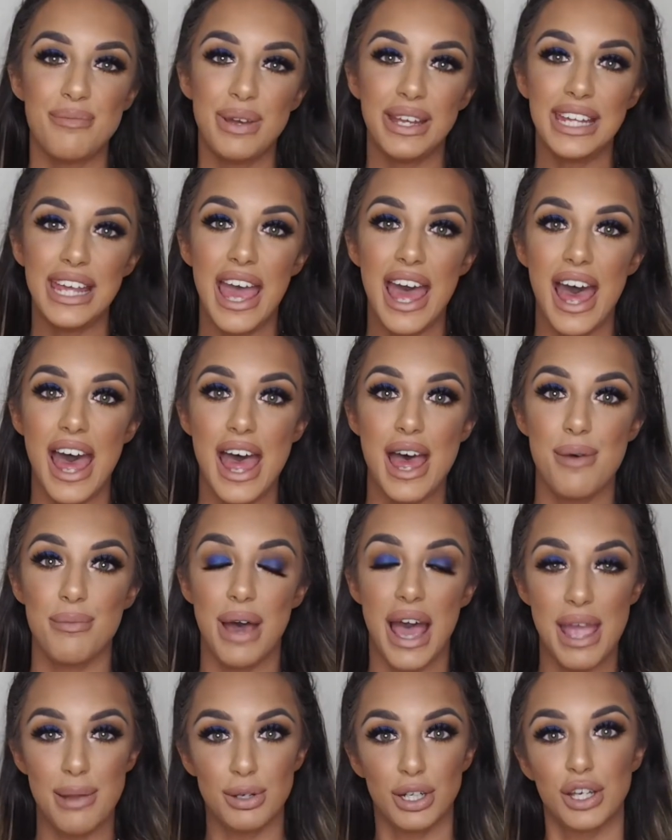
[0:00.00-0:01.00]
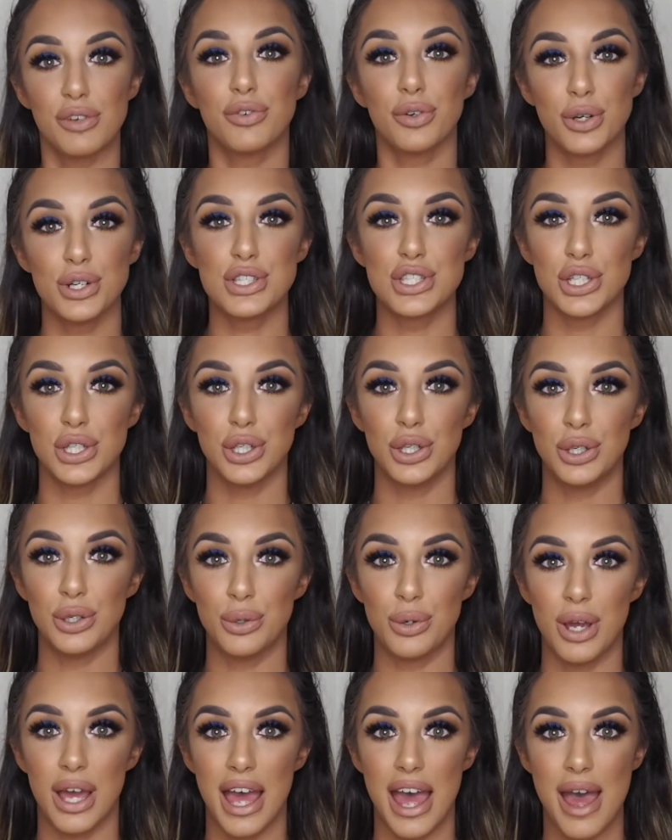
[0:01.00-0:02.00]
But yeah, I'm looking forward
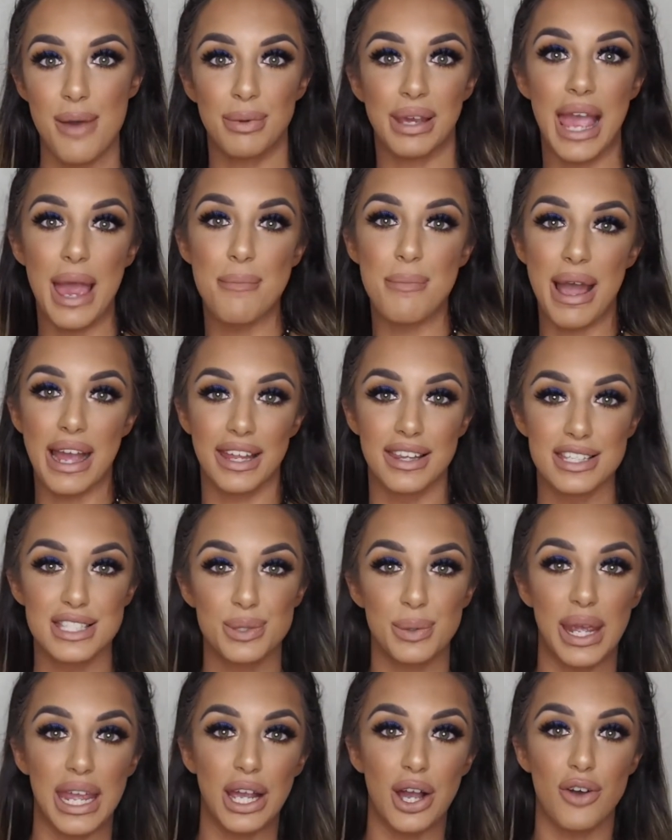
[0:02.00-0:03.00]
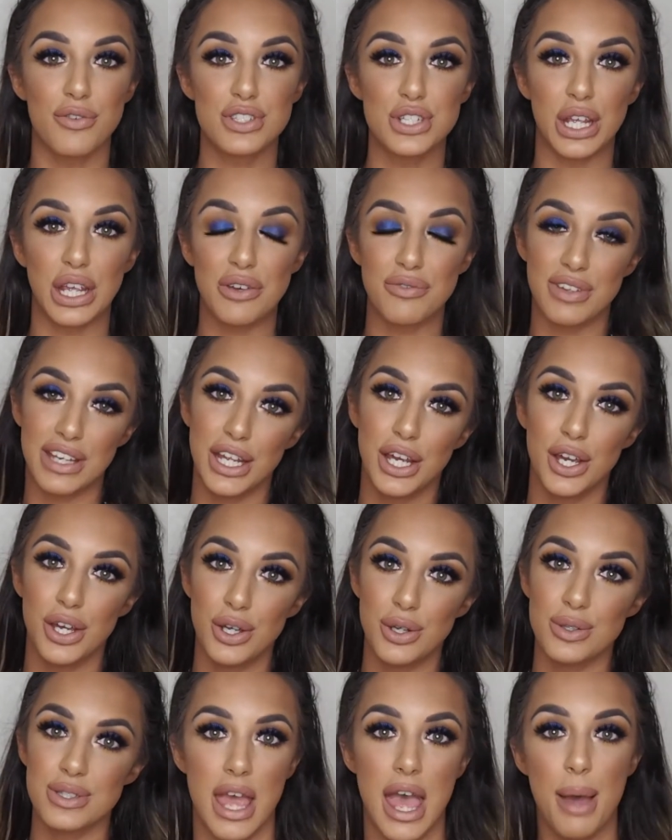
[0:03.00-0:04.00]
to getting back in the swing of doing
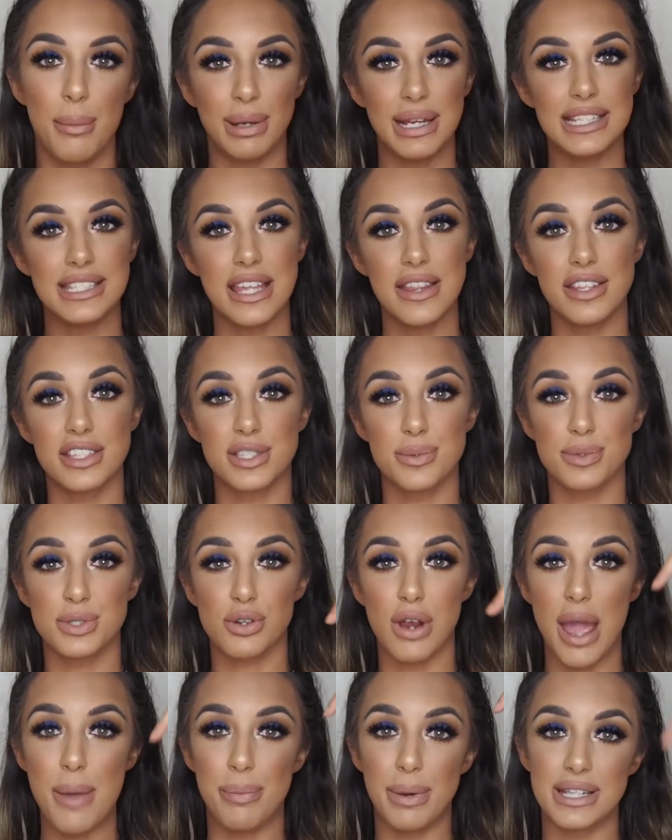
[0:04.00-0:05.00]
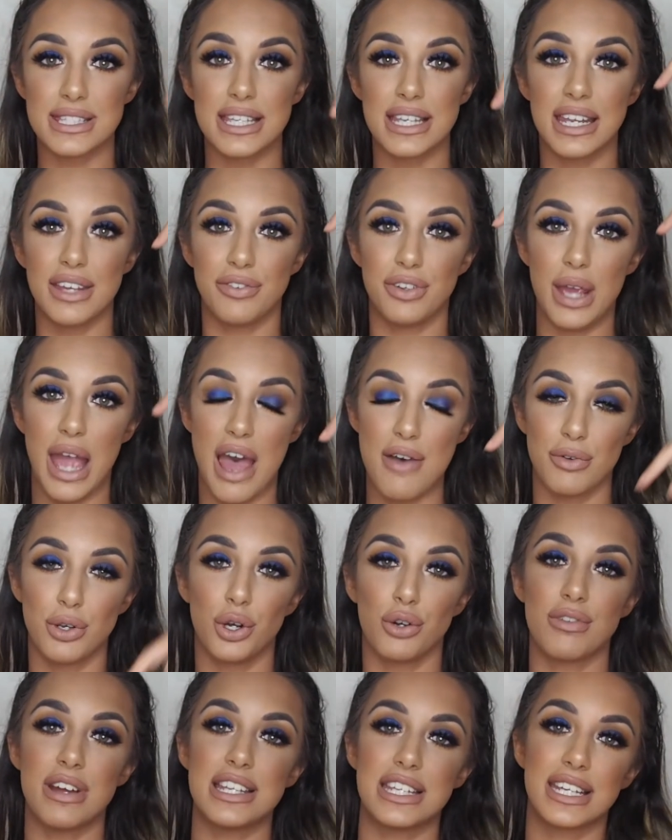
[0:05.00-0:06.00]
videos. Please hit the subscribe button if you haven't
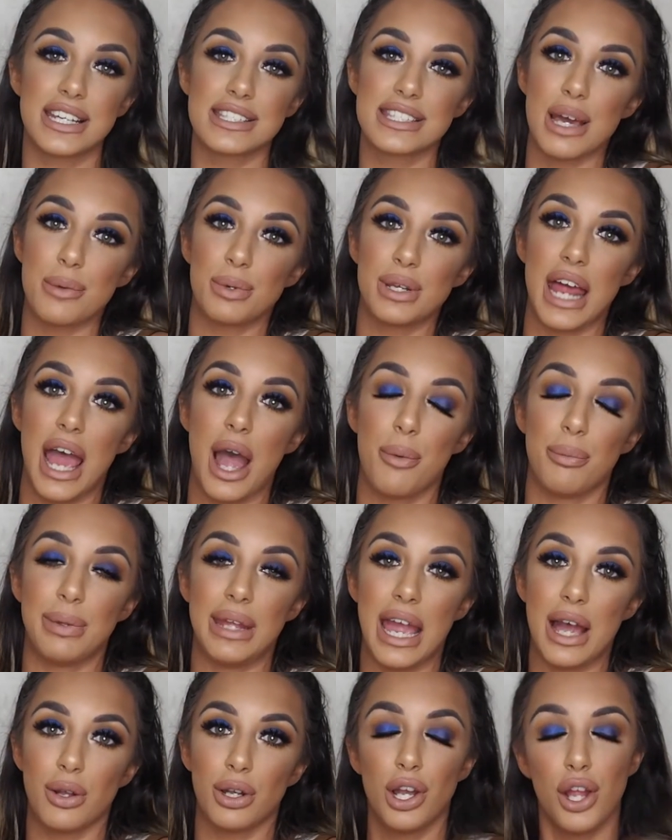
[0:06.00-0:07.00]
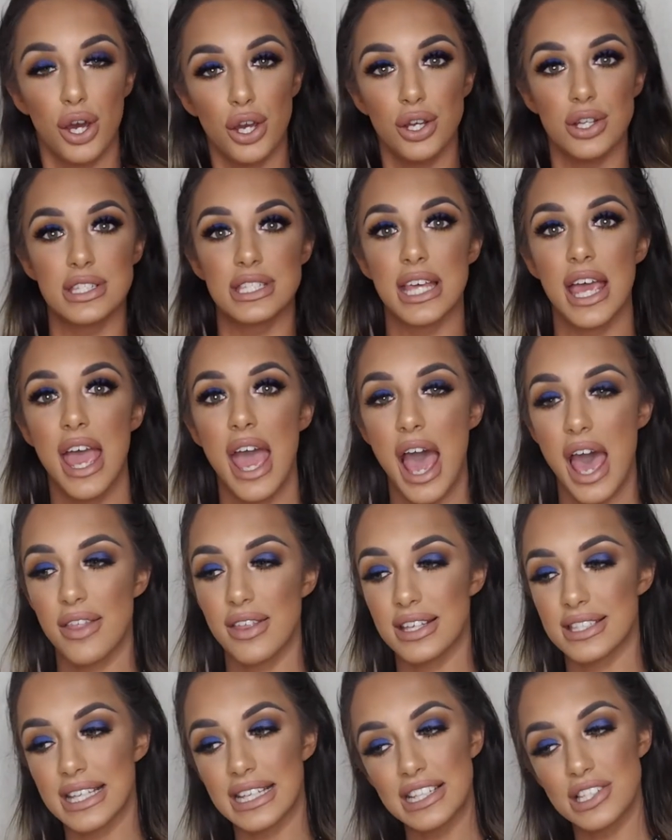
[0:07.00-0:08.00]
already, because that would help me out loads. And
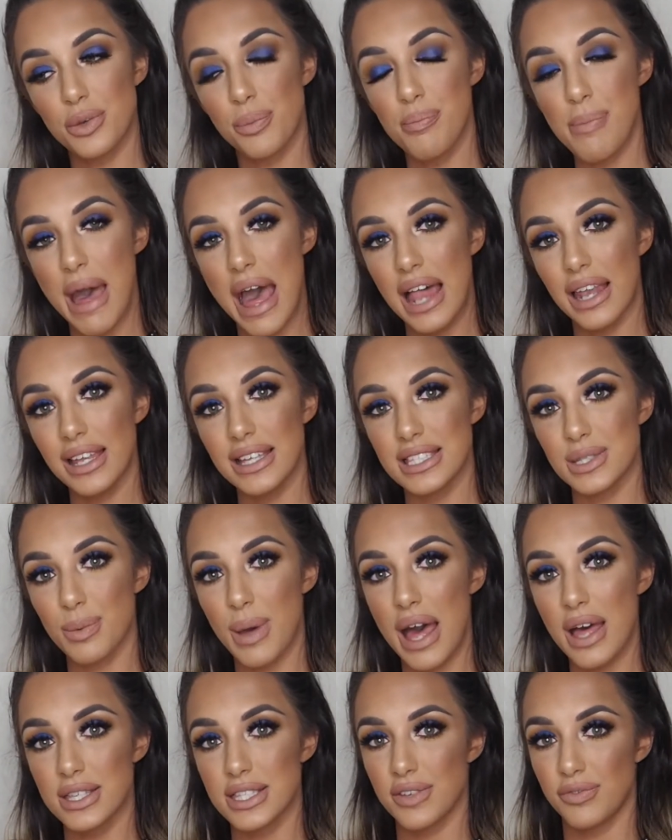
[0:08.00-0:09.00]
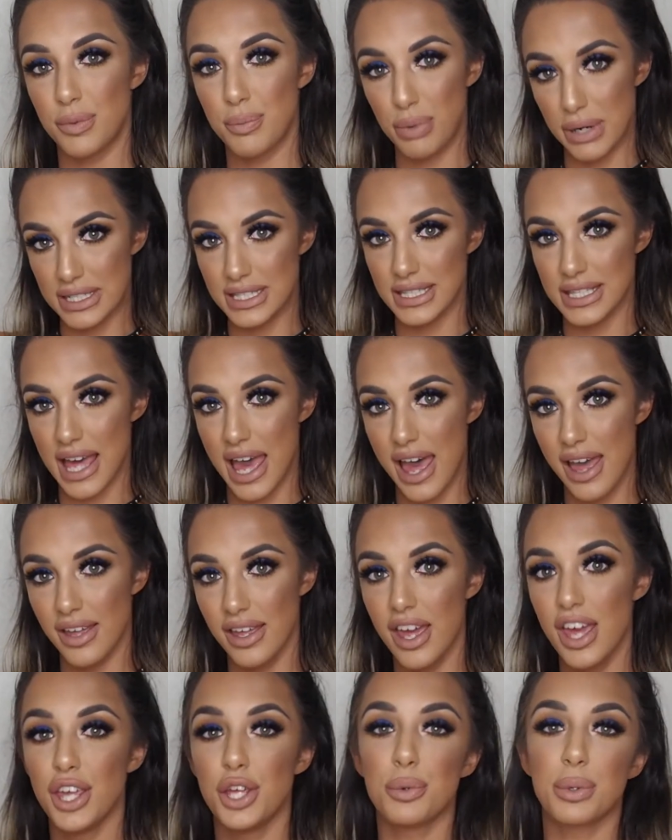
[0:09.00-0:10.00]
there's a little bell as well, so if you press that,
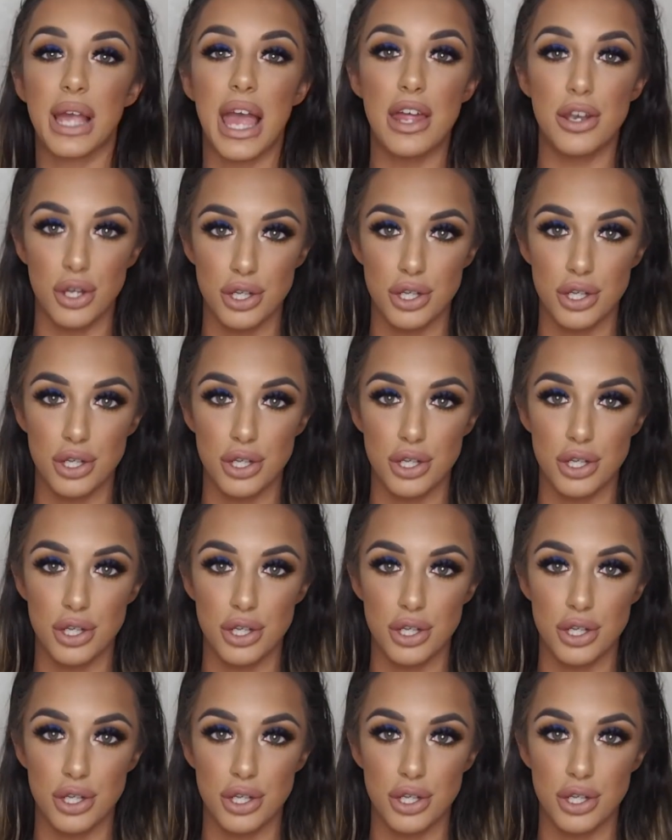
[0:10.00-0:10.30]
you will get a